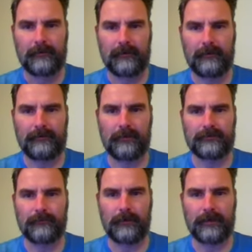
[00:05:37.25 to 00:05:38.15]
It tells
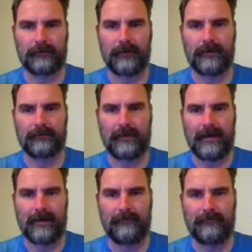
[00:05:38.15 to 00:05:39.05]
you what it does
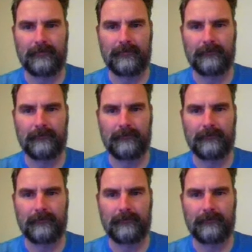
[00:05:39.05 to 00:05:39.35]
have.